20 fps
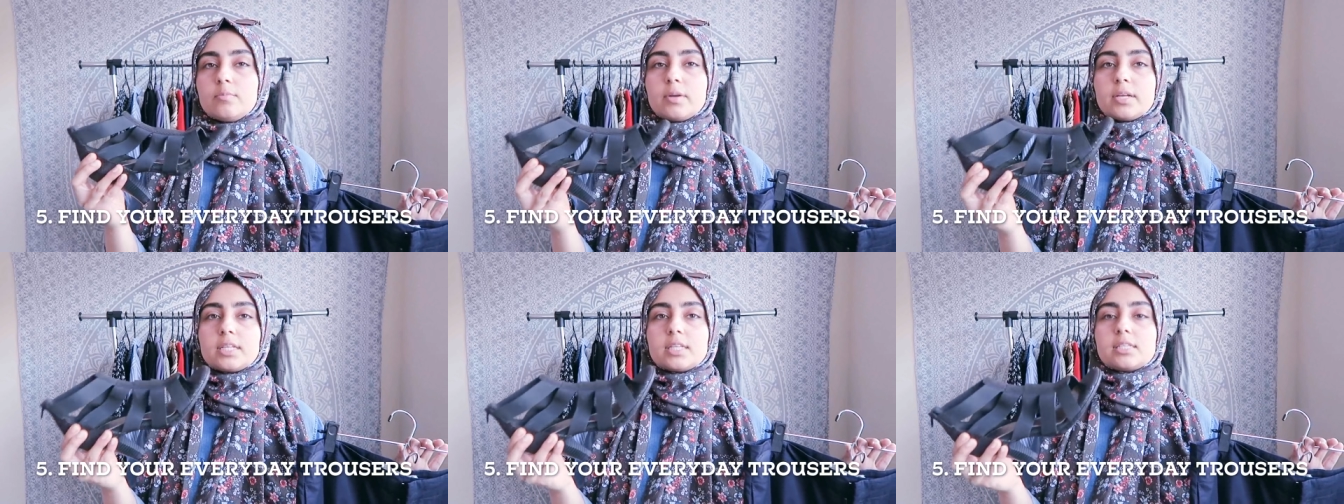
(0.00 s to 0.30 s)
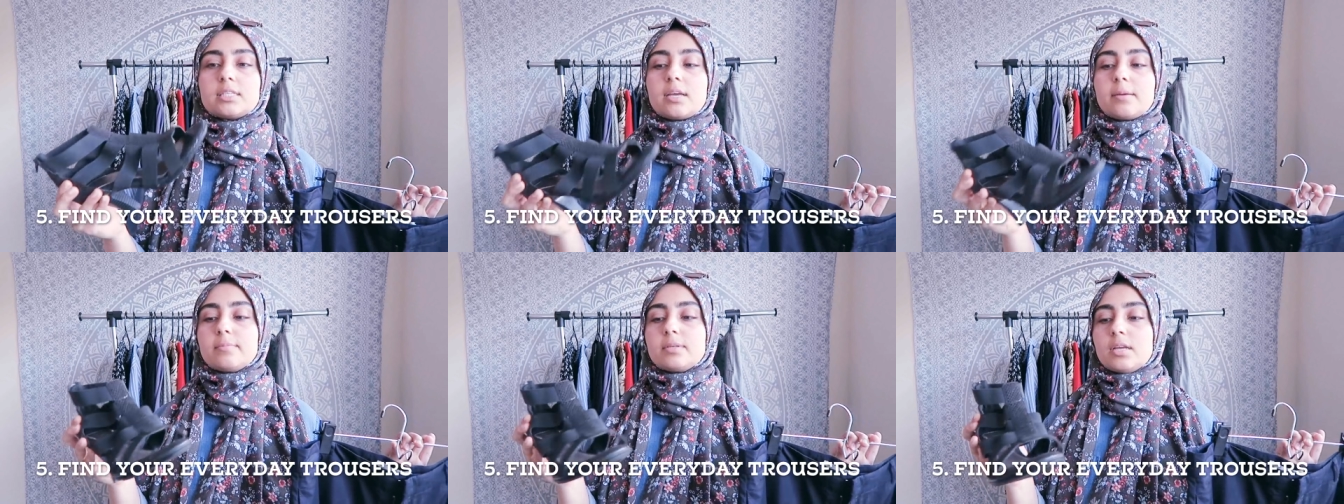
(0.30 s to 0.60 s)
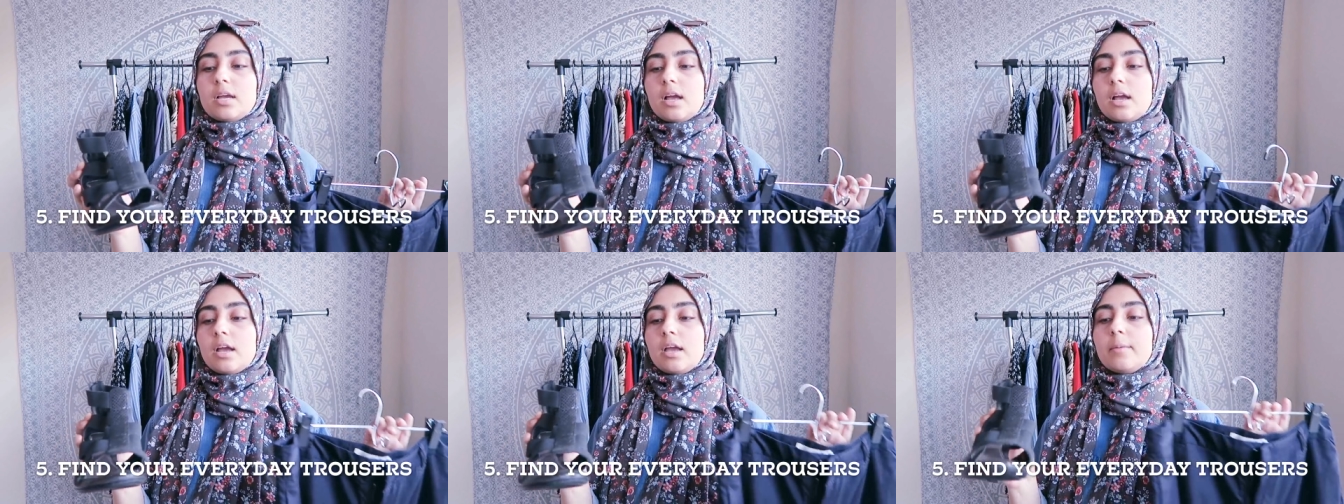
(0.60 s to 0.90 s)
but at the same
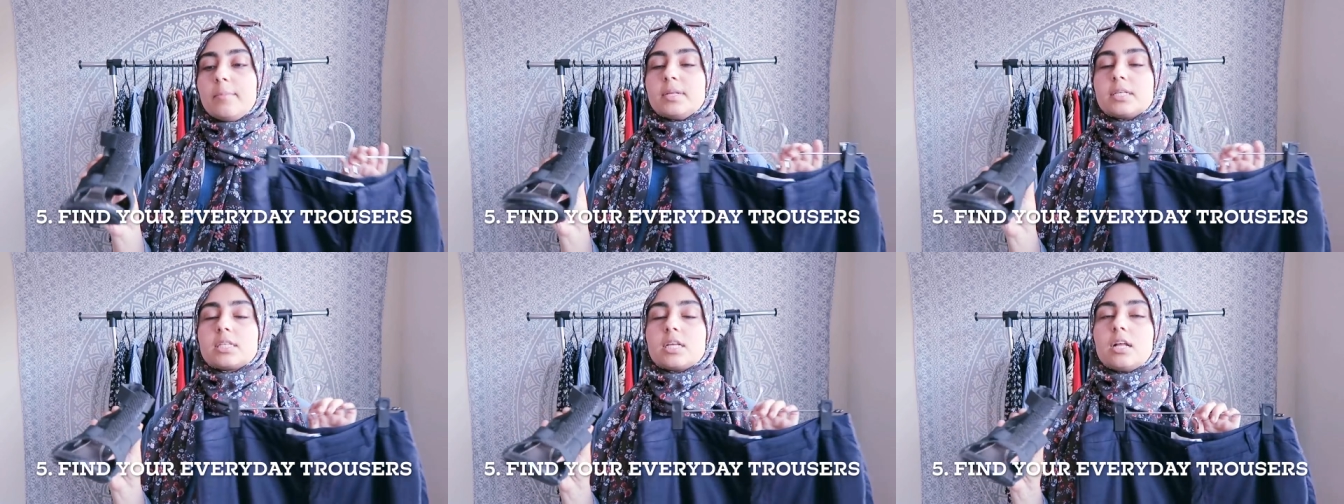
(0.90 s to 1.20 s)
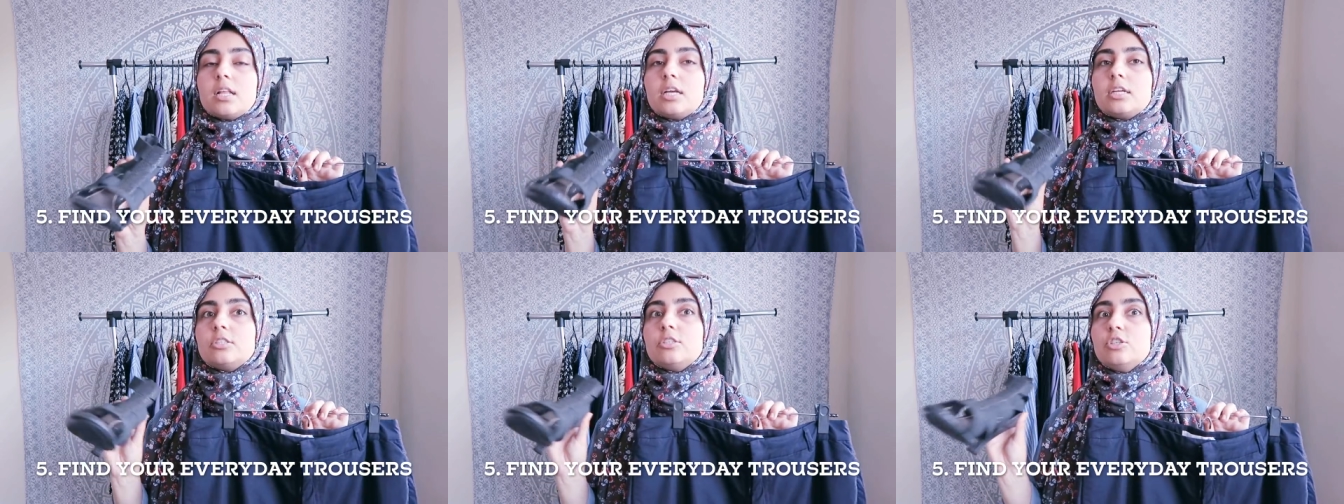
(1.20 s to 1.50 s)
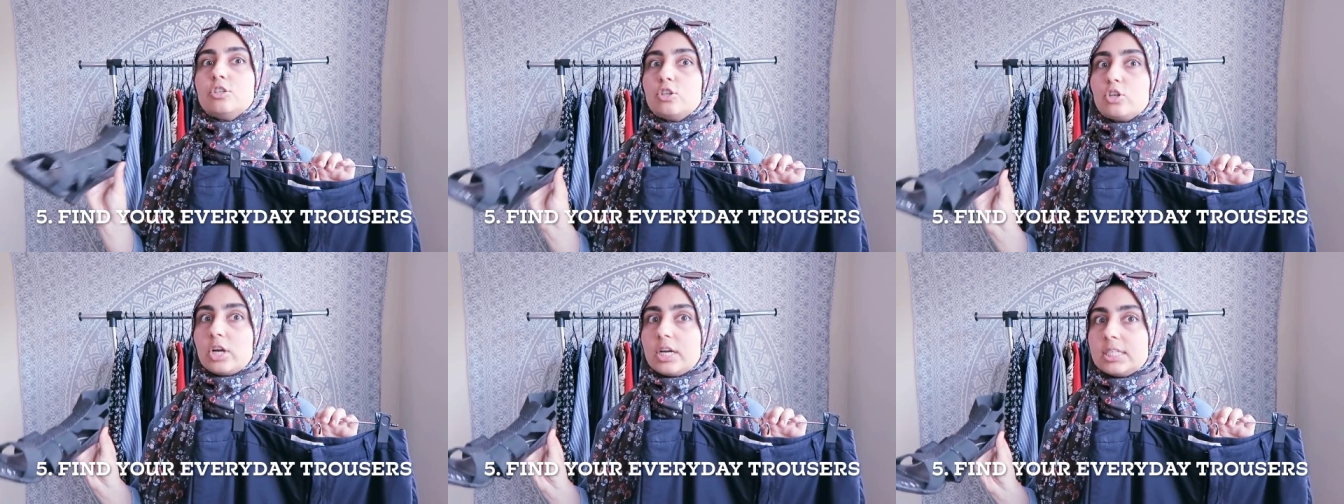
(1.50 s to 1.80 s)
time it's not like
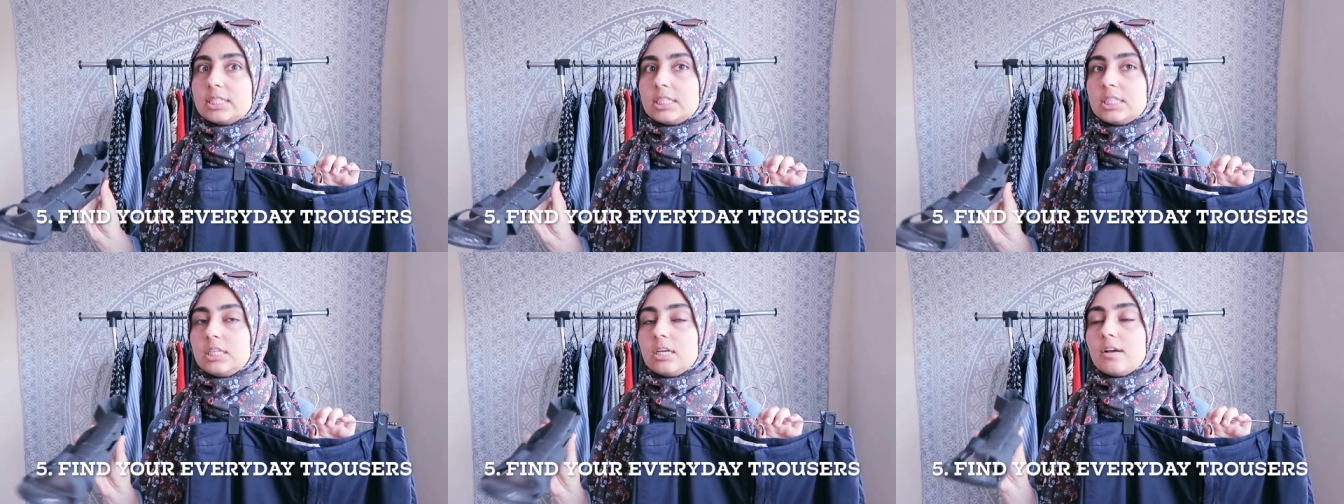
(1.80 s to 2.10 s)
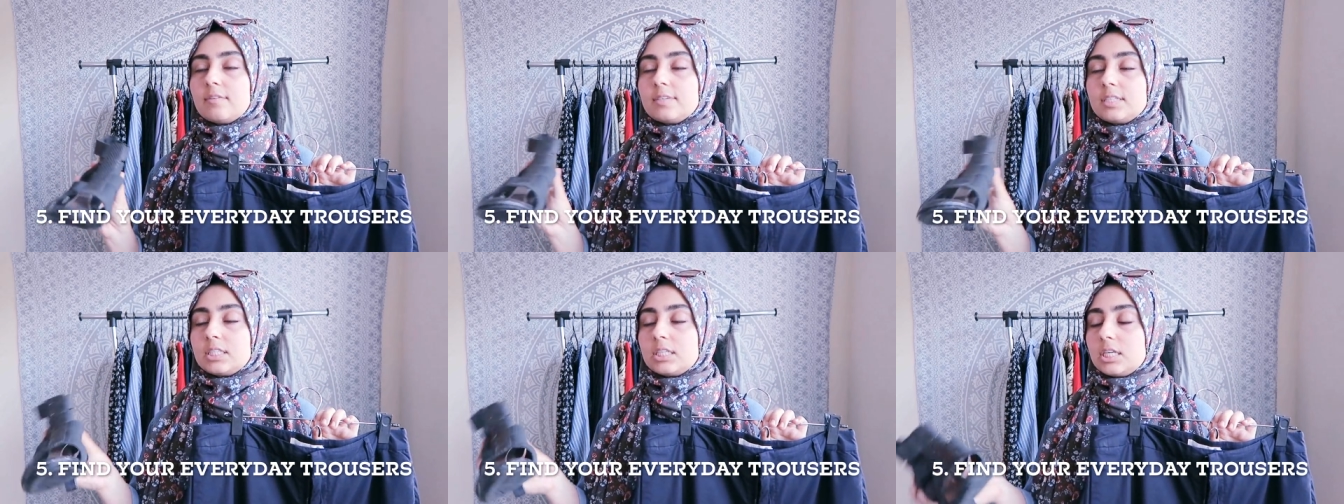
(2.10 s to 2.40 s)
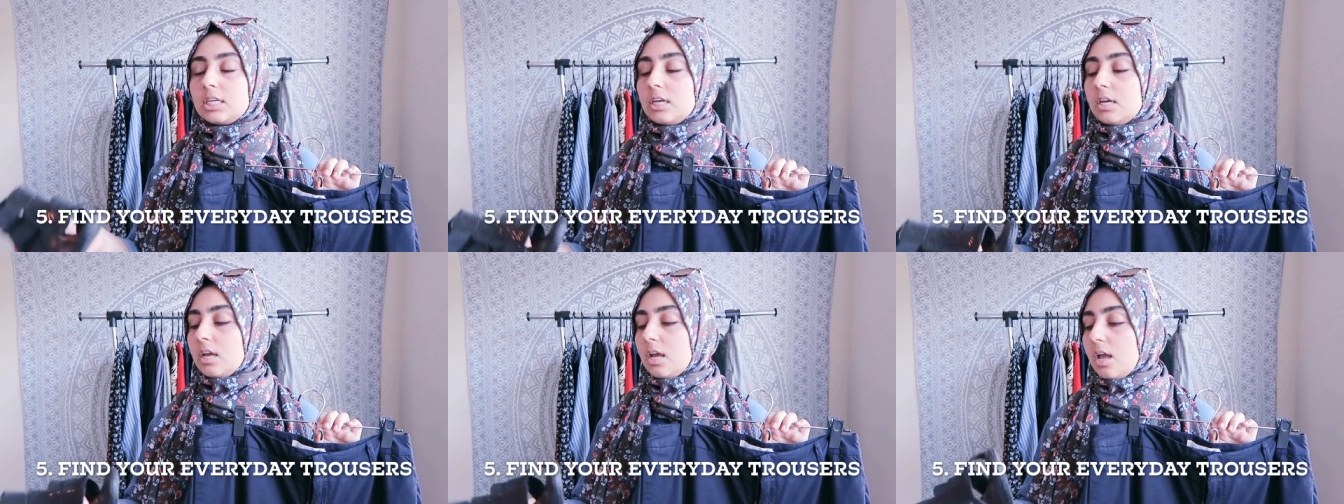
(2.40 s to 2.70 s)
too crazy,
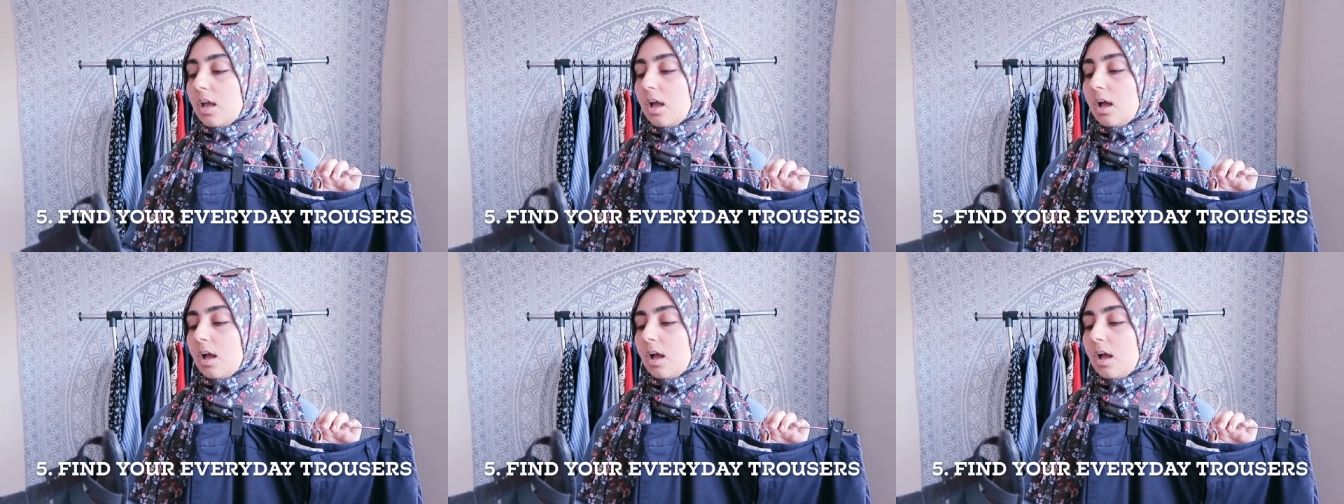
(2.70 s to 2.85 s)
obviously.